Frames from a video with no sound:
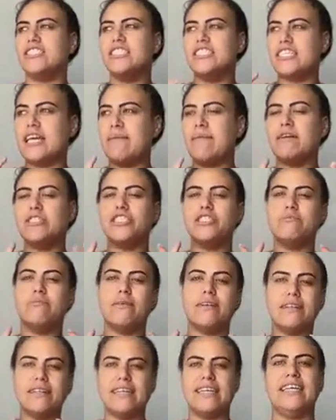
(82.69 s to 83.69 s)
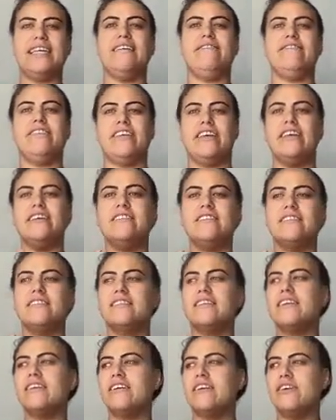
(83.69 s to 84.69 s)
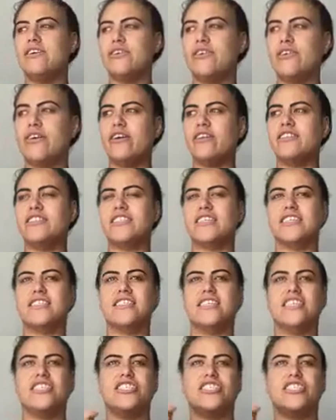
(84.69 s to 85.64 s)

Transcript: That's how much she believed in her own success.